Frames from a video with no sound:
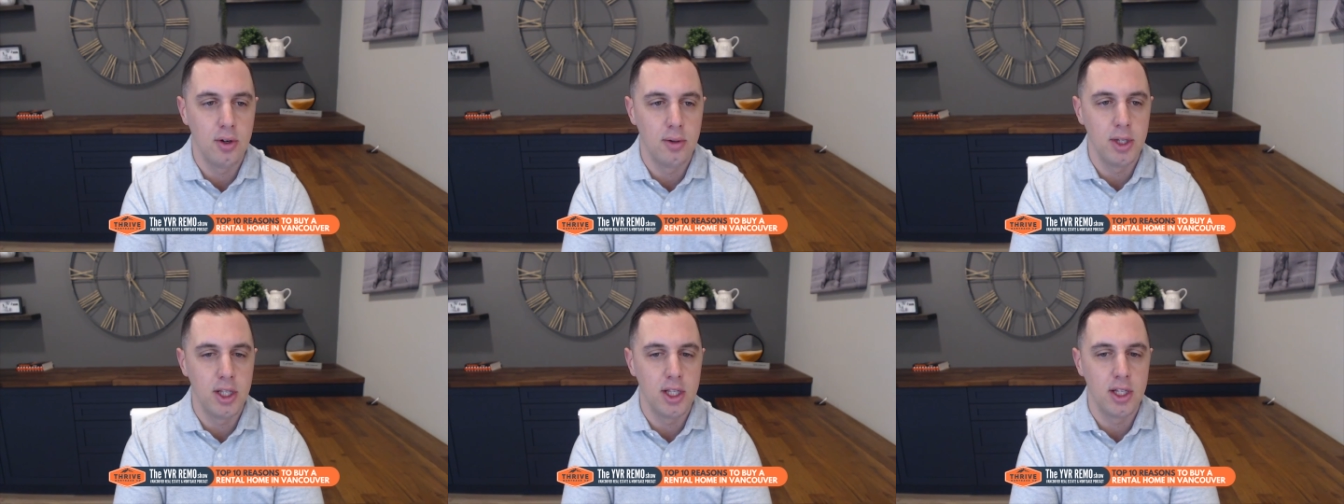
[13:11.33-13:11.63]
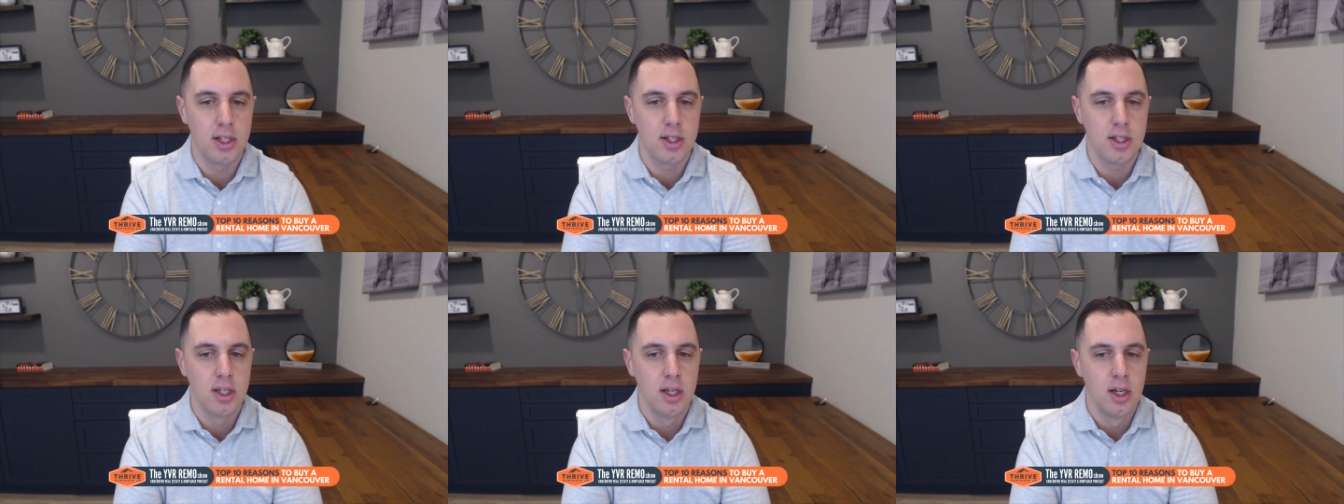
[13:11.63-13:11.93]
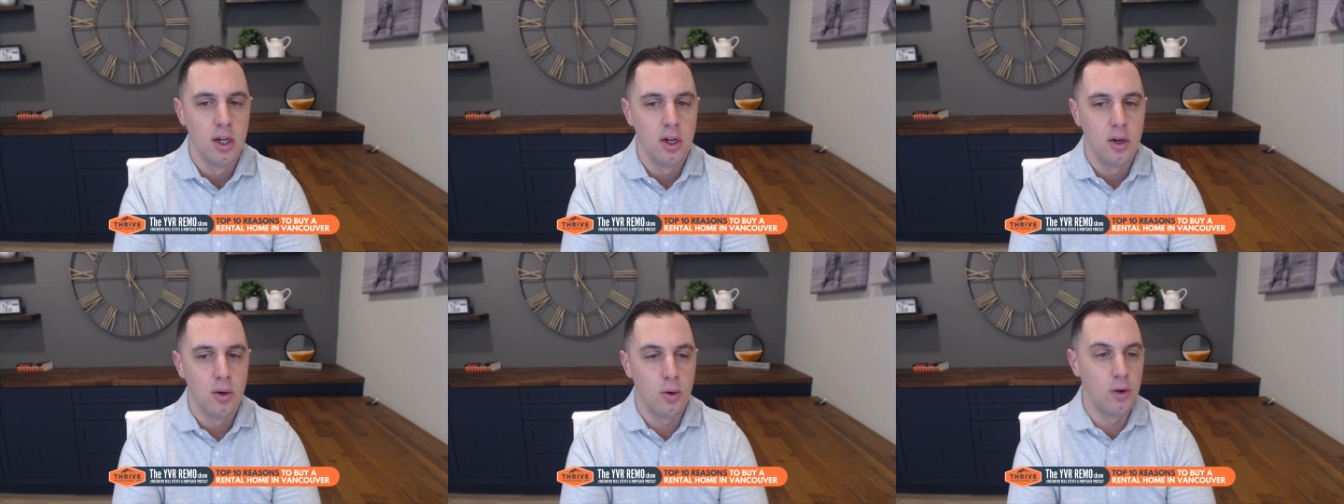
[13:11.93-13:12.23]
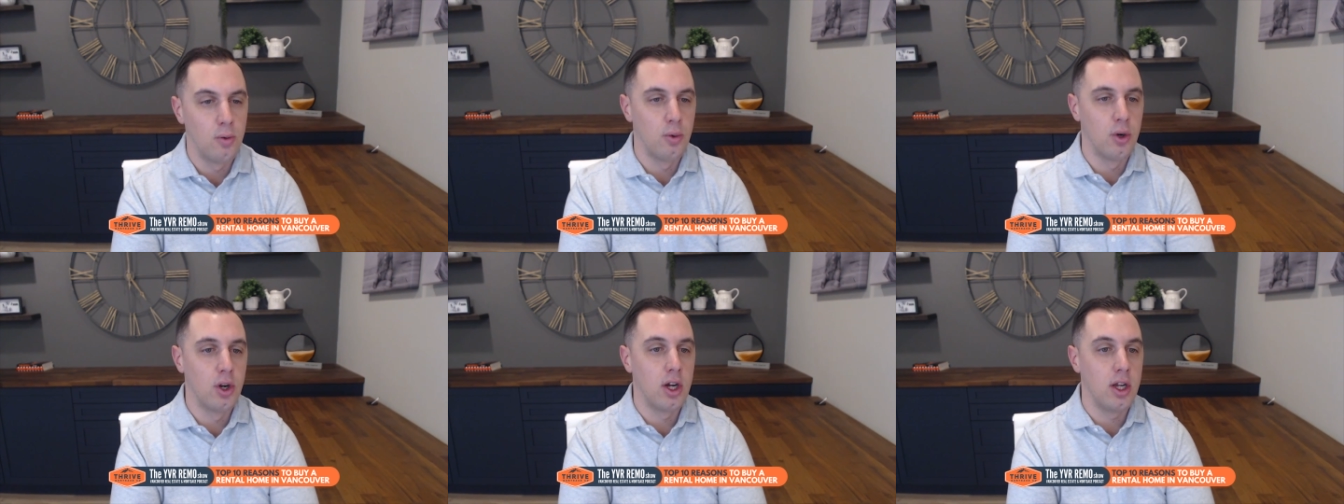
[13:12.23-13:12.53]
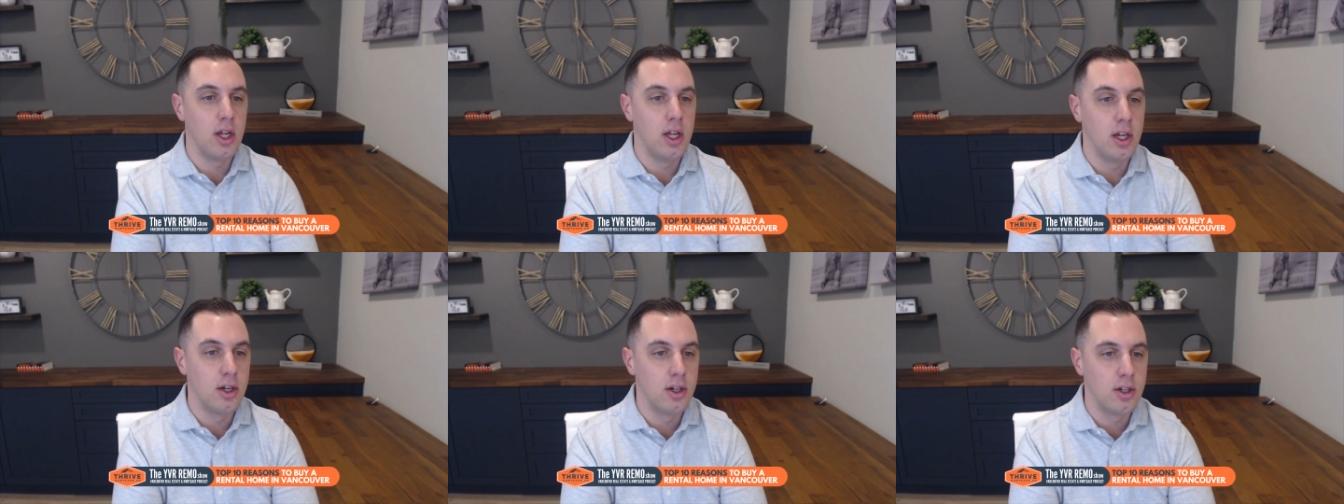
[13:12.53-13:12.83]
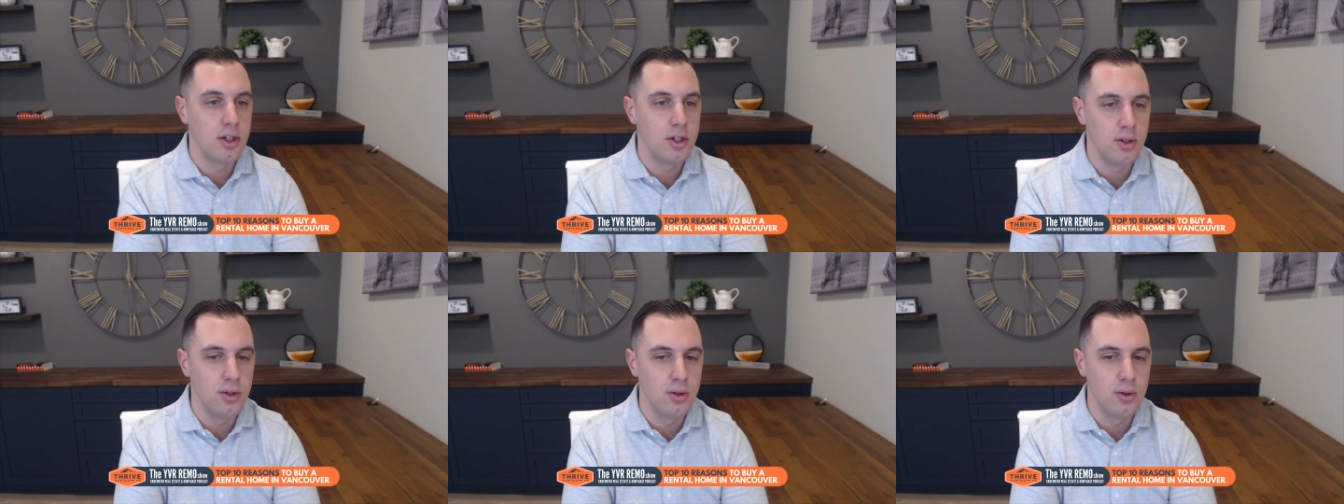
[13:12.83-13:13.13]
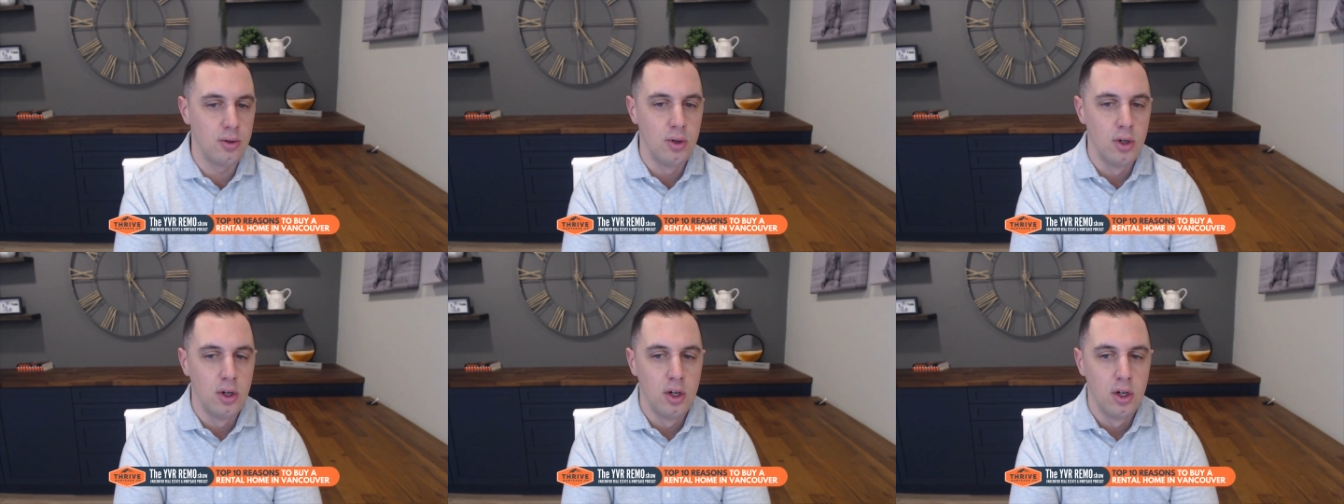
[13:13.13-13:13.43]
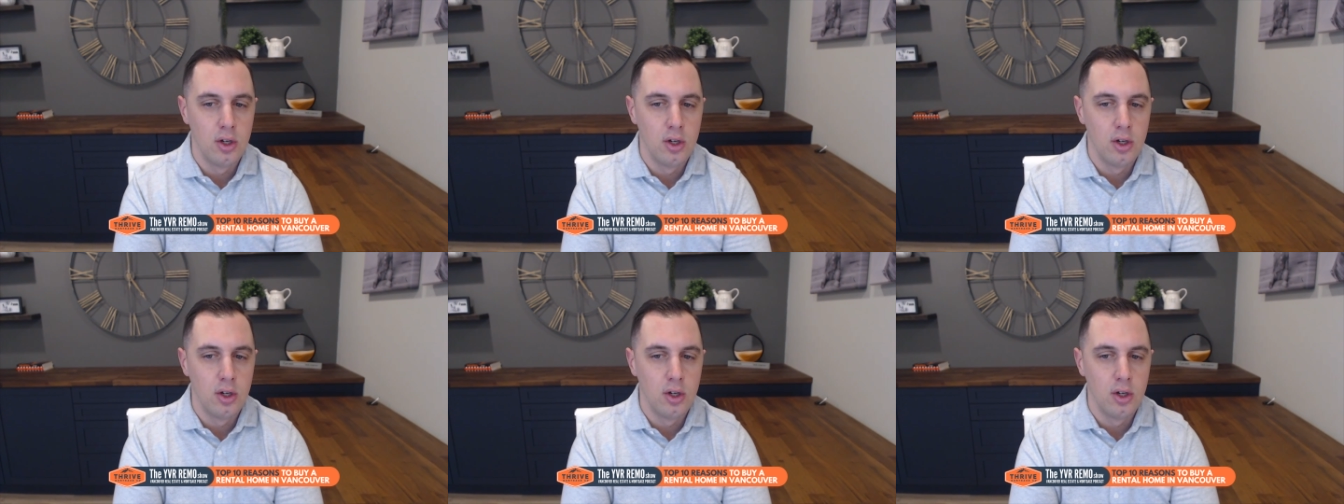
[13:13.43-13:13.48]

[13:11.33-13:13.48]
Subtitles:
I mean, we're not here to